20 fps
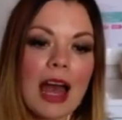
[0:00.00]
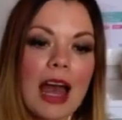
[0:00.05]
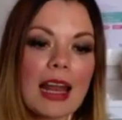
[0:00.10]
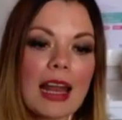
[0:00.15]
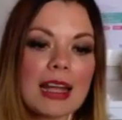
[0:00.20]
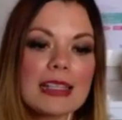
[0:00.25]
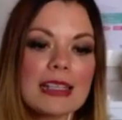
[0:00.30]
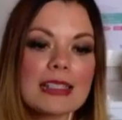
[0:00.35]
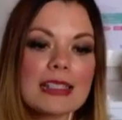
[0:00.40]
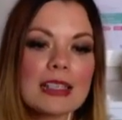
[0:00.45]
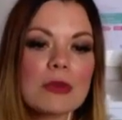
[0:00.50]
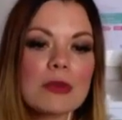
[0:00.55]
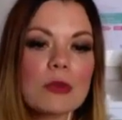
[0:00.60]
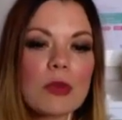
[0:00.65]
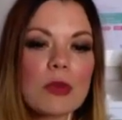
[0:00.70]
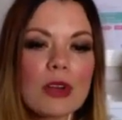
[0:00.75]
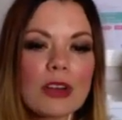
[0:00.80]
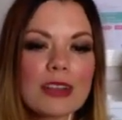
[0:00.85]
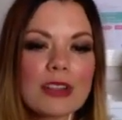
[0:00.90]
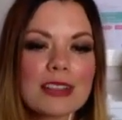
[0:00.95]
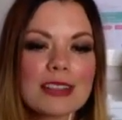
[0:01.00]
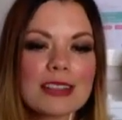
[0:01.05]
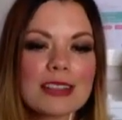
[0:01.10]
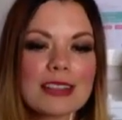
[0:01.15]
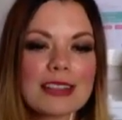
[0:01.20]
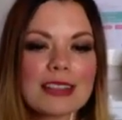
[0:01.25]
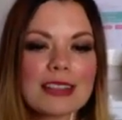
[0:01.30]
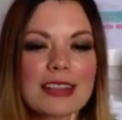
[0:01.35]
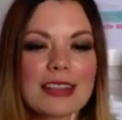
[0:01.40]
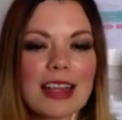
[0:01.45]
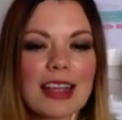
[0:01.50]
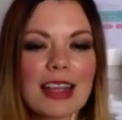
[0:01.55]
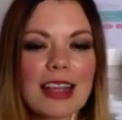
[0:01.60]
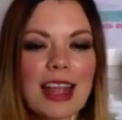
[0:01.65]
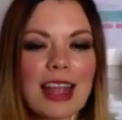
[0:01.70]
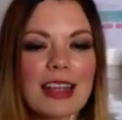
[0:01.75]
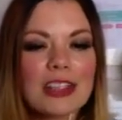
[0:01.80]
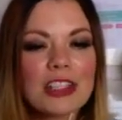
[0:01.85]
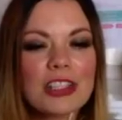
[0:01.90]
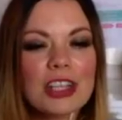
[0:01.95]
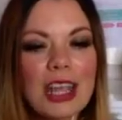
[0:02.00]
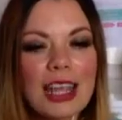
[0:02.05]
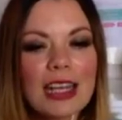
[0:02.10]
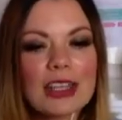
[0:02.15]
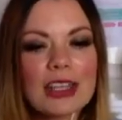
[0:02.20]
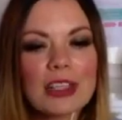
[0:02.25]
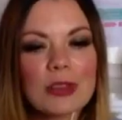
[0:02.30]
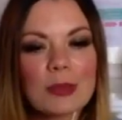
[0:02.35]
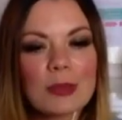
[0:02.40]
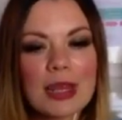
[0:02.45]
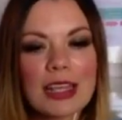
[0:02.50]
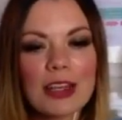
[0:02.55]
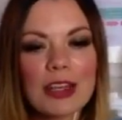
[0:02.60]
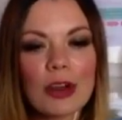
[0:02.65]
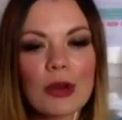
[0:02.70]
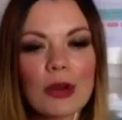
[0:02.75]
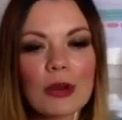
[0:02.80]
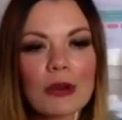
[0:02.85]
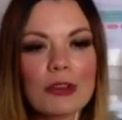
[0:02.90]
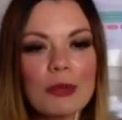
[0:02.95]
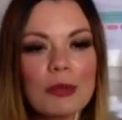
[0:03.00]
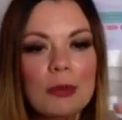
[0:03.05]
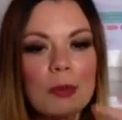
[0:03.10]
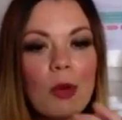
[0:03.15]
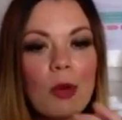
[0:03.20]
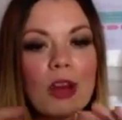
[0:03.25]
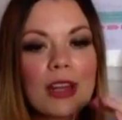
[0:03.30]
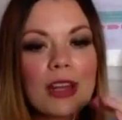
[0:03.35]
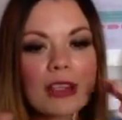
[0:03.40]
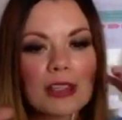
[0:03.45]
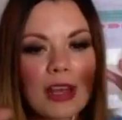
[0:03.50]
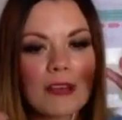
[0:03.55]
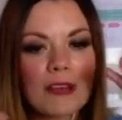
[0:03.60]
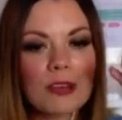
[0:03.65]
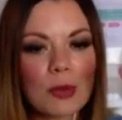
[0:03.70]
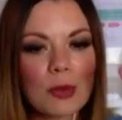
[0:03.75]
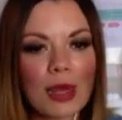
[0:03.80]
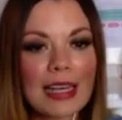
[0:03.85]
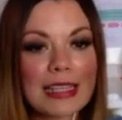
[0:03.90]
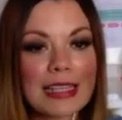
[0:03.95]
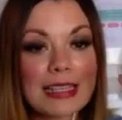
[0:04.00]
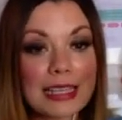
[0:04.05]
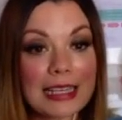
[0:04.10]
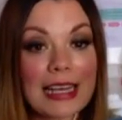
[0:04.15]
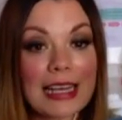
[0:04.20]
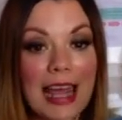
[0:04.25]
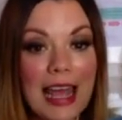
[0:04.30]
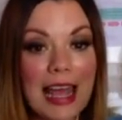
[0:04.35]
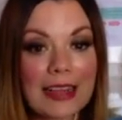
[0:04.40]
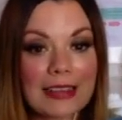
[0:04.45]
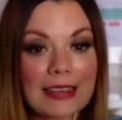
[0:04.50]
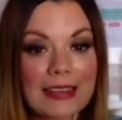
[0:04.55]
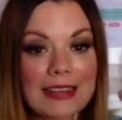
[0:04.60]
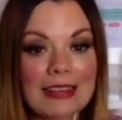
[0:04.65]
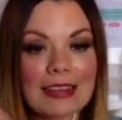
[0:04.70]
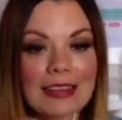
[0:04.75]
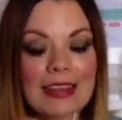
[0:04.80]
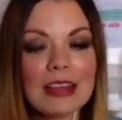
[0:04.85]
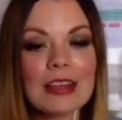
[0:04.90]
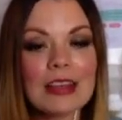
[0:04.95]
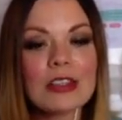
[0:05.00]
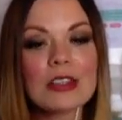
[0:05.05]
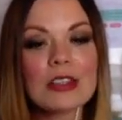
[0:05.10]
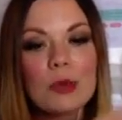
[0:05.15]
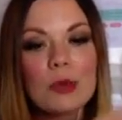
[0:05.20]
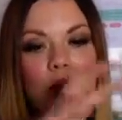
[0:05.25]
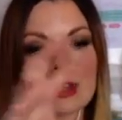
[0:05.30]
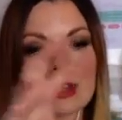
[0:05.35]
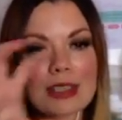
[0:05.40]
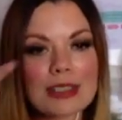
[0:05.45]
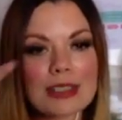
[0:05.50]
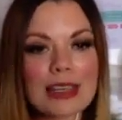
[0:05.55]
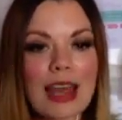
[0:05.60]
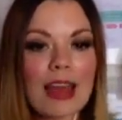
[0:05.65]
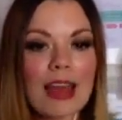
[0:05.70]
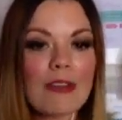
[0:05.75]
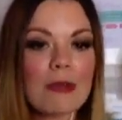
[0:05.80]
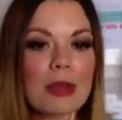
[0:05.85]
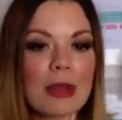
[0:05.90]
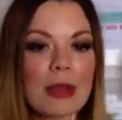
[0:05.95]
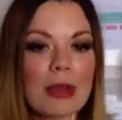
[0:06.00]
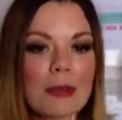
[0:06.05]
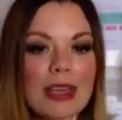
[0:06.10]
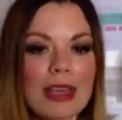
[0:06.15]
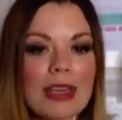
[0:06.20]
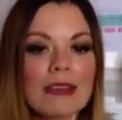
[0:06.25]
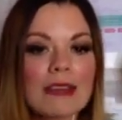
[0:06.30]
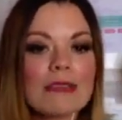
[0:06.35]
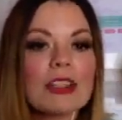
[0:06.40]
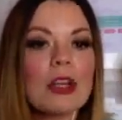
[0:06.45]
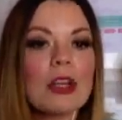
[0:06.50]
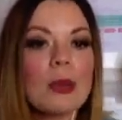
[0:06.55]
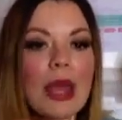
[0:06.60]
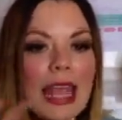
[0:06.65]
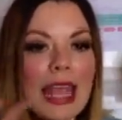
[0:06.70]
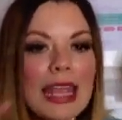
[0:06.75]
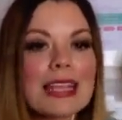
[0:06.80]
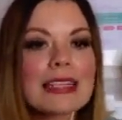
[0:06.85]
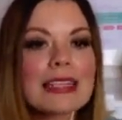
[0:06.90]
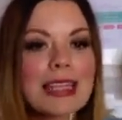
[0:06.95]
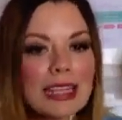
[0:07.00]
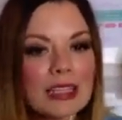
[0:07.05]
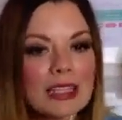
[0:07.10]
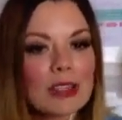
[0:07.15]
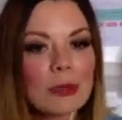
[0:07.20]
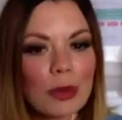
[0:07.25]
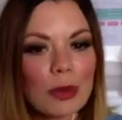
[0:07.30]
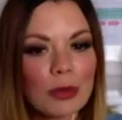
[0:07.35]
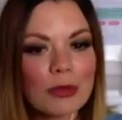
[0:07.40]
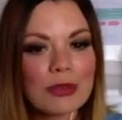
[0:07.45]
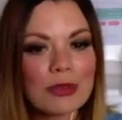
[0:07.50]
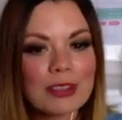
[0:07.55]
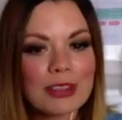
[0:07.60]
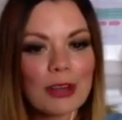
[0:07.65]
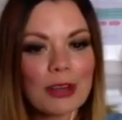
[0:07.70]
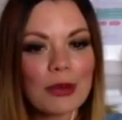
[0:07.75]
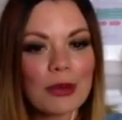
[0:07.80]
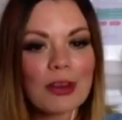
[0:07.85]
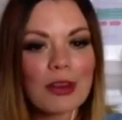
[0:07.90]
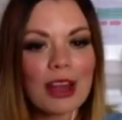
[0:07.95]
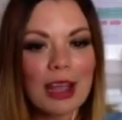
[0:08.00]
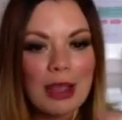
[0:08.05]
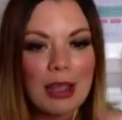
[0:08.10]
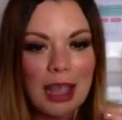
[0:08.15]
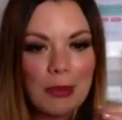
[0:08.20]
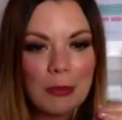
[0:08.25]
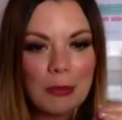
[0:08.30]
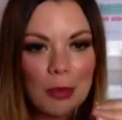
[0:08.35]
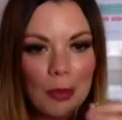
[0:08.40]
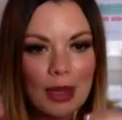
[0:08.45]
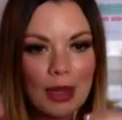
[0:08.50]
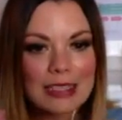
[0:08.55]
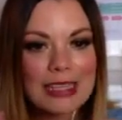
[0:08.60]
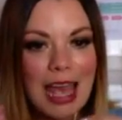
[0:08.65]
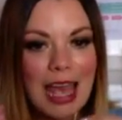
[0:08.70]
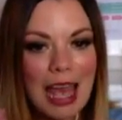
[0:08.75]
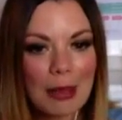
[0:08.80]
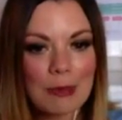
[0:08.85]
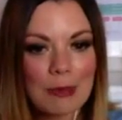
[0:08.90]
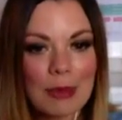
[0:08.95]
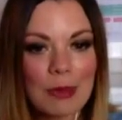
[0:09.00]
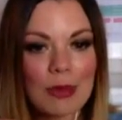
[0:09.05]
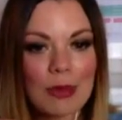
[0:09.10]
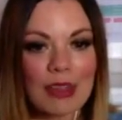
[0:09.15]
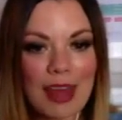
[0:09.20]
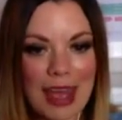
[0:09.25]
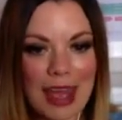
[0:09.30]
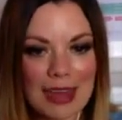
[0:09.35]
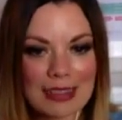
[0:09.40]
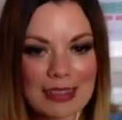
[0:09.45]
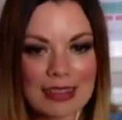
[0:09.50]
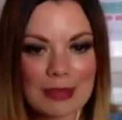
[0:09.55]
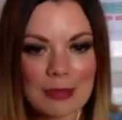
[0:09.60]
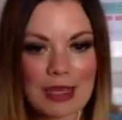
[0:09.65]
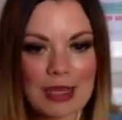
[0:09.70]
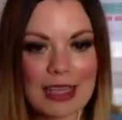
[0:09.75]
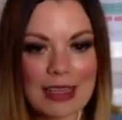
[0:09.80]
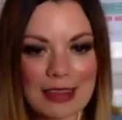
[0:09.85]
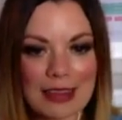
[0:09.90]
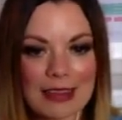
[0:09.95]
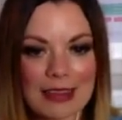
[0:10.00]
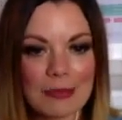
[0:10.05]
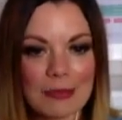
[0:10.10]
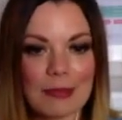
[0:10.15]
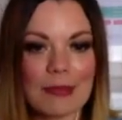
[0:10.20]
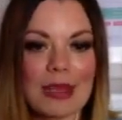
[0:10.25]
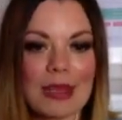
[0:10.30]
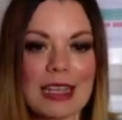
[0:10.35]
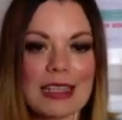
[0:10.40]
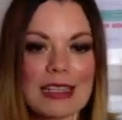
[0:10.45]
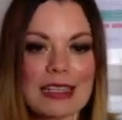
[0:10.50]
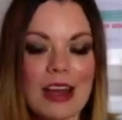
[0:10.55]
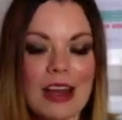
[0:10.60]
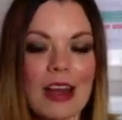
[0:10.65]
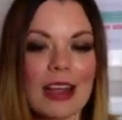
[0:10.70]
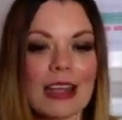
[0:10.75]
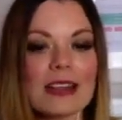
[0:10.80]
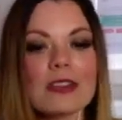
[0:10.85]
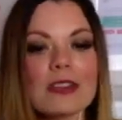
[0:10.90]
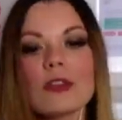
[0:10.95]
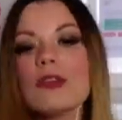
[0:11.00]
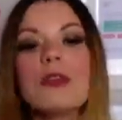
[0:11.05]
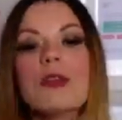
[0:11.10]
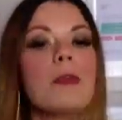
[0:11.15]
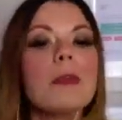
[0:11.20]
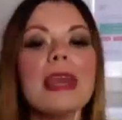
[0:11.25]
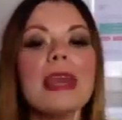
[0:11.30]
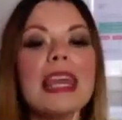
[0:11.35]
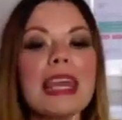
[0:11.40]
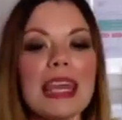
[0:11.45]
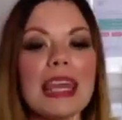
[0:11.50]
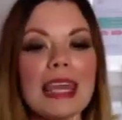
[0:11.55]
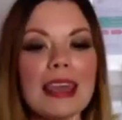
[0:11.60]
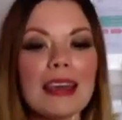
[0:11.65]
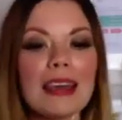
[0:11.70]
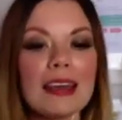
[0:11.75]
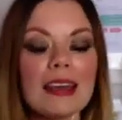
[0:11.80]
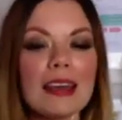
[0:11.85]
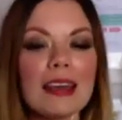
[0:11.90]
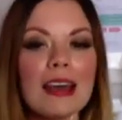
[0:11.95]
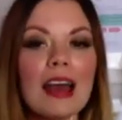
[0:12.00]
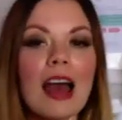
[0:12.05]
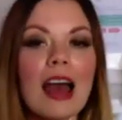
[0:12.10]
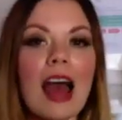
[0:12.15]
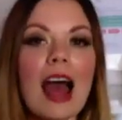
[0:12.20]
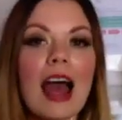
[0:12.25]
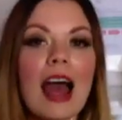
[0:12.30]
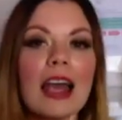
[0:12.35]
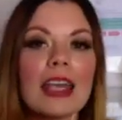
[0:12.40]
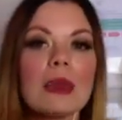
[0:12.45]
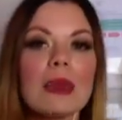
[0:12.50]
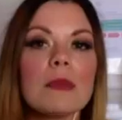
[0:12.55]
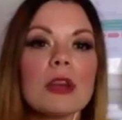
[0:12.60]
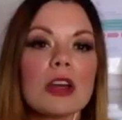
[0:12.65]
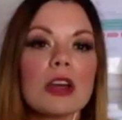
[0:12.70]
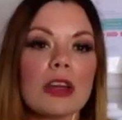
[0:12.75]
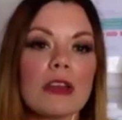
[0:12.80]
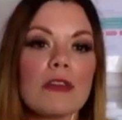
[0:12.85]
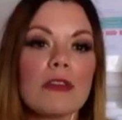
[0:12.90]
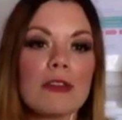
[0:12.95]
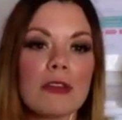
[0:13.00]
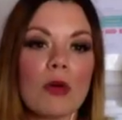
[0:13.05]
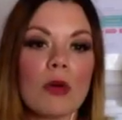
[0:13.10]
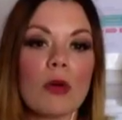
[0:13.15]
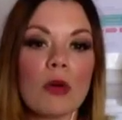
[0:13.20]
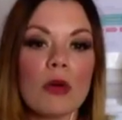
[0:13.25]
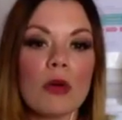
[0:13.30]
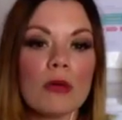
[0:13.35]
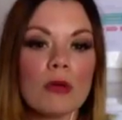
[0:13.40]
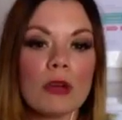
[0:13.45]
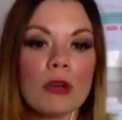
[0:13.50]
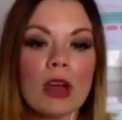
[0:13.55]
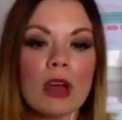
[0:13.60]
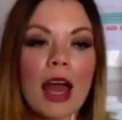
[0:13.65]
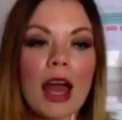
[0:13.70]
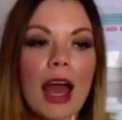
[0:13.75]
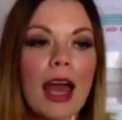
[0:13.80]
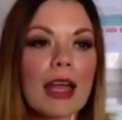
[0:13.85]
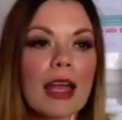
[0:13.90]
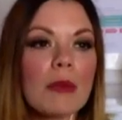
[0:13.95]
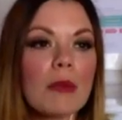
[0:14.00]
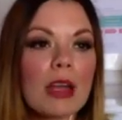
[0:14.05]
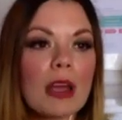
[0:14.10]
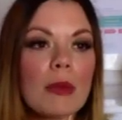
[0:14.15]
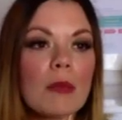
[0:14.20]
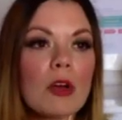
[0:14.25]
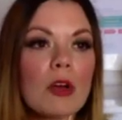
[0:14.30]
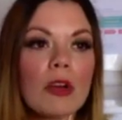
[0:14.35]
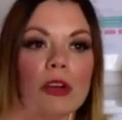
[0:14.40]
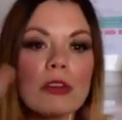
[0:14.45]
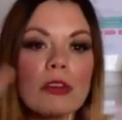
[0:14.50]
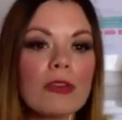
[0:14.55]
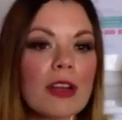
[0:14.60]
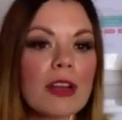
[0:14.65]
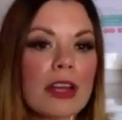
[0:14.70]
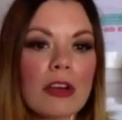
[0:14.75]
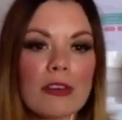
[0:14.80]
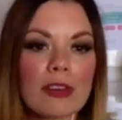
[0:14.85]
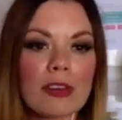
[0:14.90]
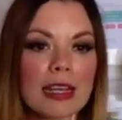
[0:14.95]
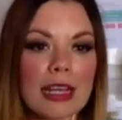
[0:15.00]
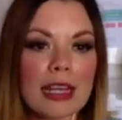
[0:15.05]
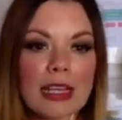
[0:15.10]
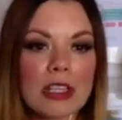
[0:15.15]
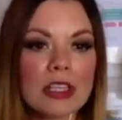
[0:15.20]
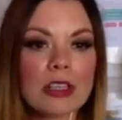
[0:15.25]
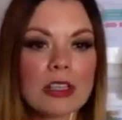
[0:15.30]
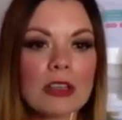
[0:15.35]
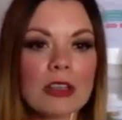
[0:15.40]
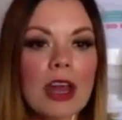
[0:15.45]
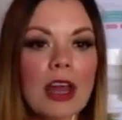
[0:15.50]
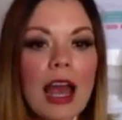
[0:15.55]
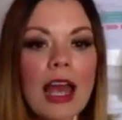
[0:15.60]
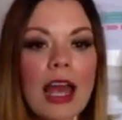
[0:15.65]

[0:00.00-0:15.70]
And I didn't want, I changed my goal from wanting to have 20 single lets to wanting to have maybe, 8 HMOs. You know, I'm quite happy with that as my target. So for me, I am looking for, I'm not going to fly to a village.